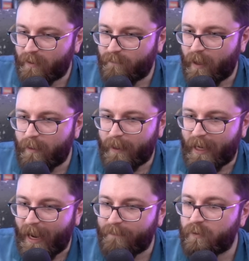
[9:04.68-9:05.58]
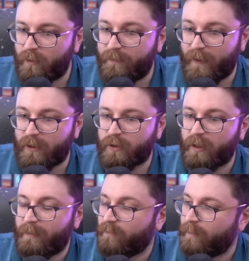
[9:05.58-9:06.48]
environment have to eventually
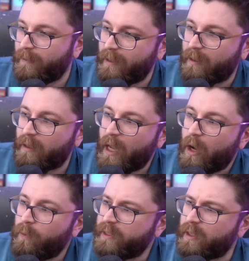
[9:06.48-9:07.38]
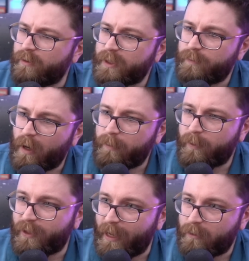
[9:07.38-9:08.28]
be repeated. We saw this problem
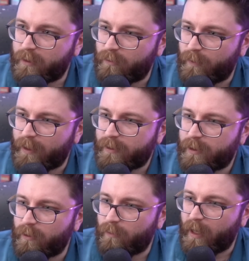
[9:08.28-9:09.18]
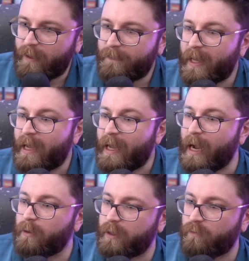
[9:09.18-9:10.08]
with Elden Ring too, right?
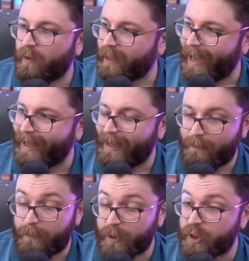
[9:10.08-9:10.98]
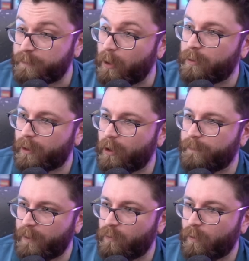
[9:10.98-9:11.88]
Elden Ring had a bespoke
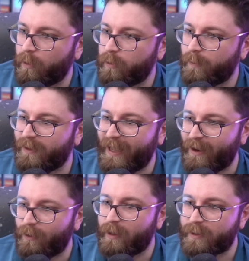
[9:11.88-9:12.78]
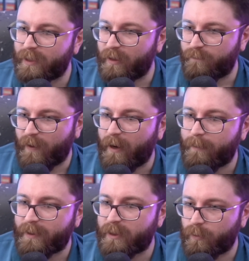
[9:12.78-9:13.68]
open world with areas and
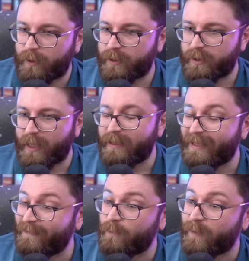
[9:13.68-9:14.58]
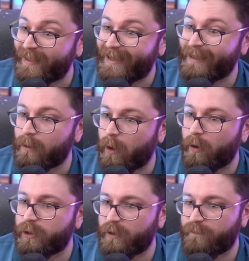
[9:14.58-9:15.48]
environments that were distinct, even within
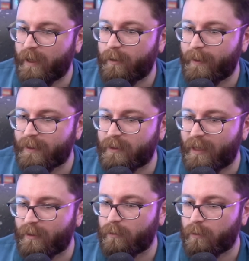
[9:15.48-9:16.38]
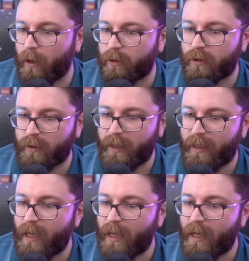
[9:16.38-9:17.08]
large environments, like the largely